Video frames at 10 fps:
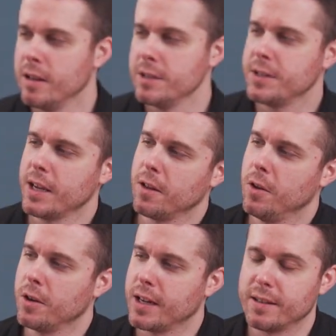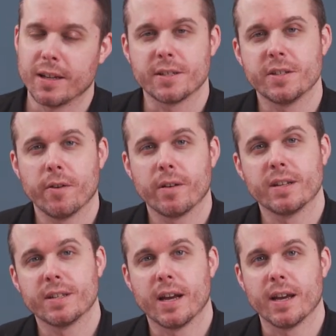Let's take a look at the exterior
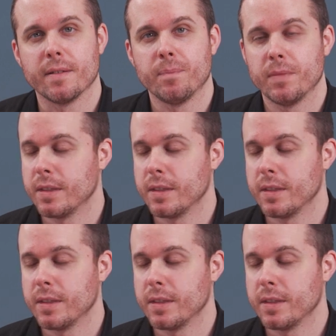design.